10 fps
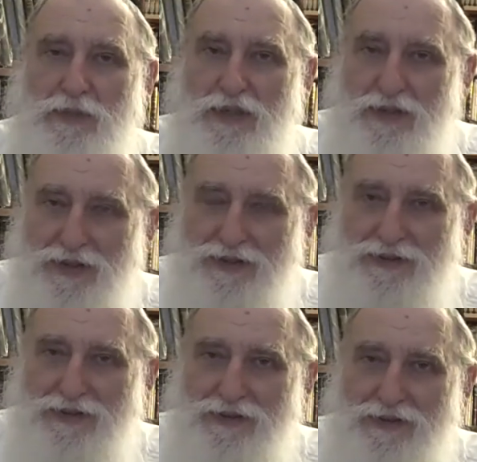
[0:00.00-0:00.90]

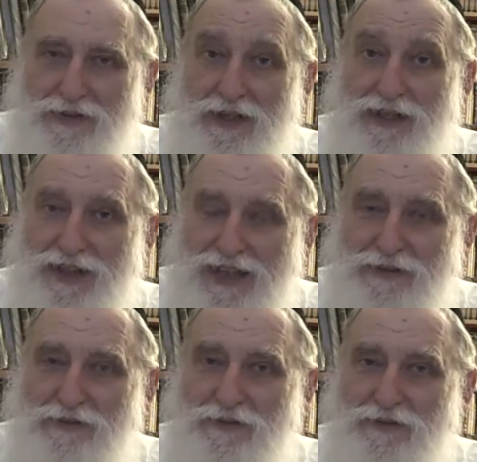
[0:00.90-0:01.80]
because
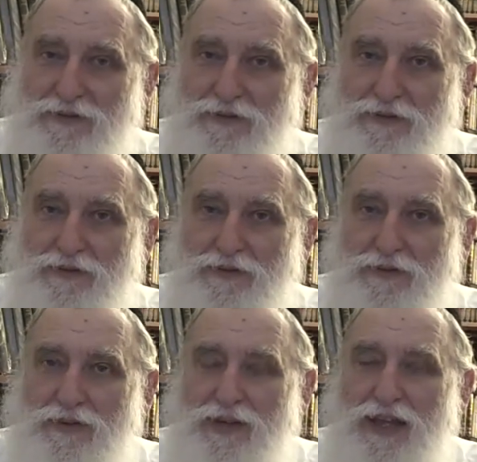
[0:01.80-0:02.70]
life
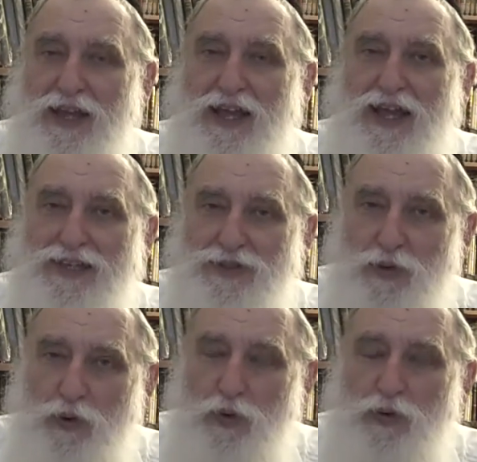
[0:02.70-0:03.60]
has
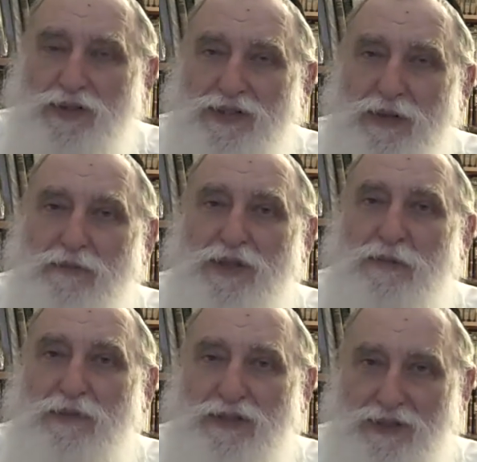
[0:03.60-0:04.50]
always
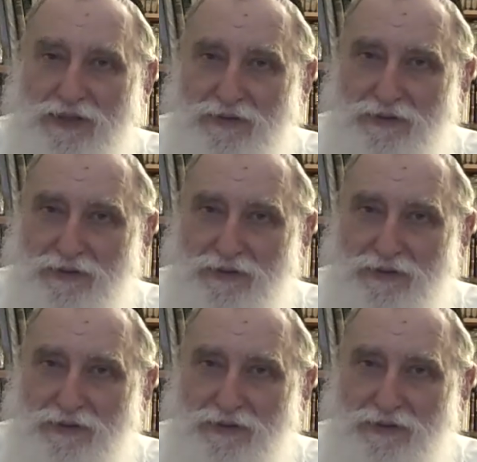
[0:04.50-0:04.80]
something missing.